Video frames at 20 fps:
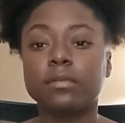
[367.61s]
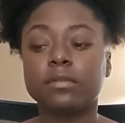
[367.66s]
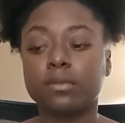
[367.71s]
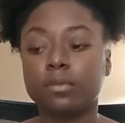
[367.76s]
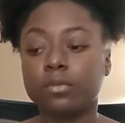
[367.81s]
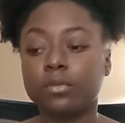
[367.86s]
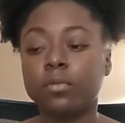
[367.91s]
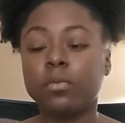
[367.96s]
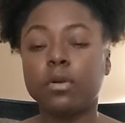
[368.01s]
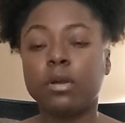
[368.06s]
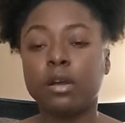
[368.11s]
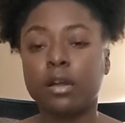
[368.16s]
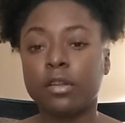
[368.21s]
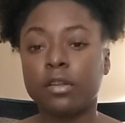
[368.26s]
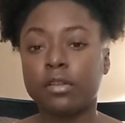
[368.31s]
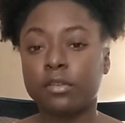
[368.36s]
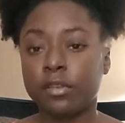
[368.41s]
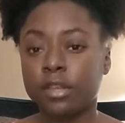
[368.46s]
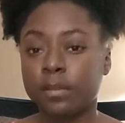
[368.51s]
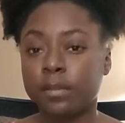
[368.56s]
who you are,
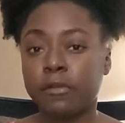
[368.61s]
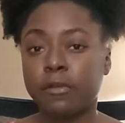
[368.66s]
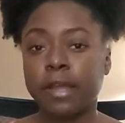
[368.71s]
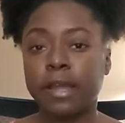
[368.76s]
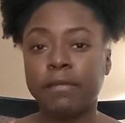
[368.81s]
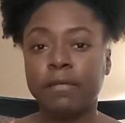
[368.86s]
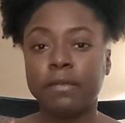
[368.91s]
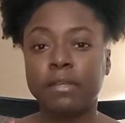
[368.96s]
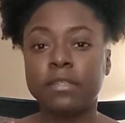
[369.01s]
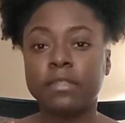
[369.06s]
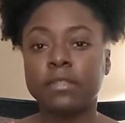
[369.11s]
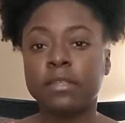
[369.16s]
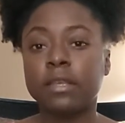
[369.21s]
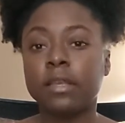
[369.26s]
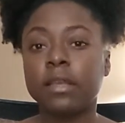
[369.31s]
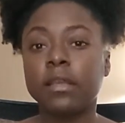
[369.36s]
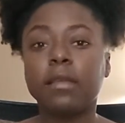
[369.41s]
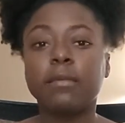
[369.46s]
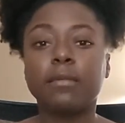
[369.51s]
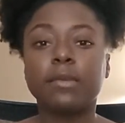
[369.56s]
your demographics,
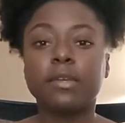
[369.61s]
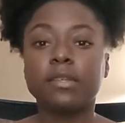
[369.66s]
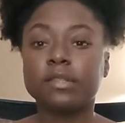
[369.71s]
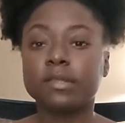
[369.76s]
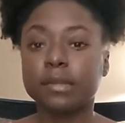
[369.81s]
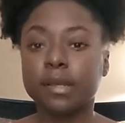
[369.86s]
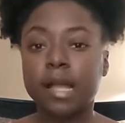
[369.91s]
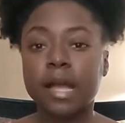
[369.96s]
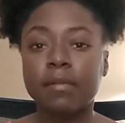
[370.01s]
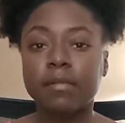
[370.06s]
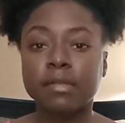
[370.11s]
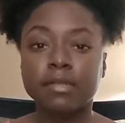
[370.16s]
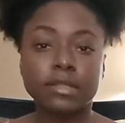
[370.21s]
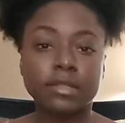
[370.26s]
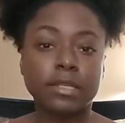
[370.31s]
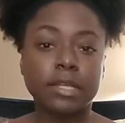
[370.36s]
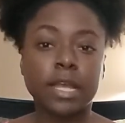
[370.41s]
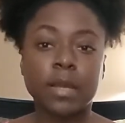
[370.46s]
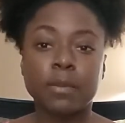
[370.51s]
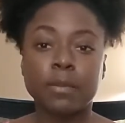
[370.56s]
because
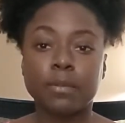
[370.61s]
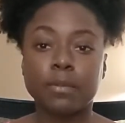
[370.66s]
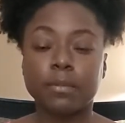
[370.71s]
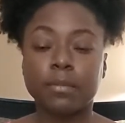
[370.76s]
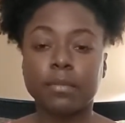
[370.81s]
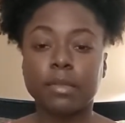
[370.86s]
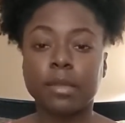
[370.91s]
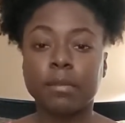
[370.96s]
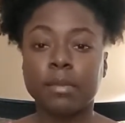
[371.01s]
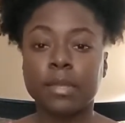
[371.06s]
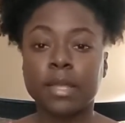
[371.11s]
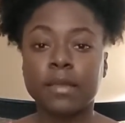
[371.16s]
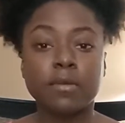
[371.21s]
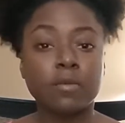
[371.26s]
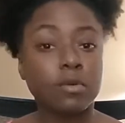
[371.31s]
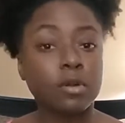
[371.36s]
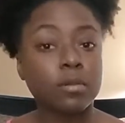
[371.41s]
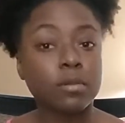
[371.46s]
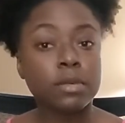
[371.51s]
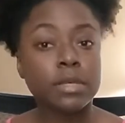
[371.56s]
obviously I'm a black
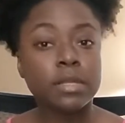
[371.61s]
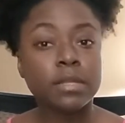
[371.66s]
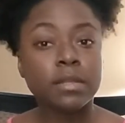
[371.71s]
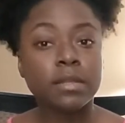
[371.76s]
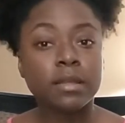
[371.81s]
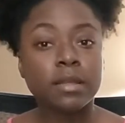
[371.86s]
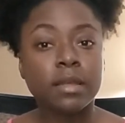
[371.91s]
woman.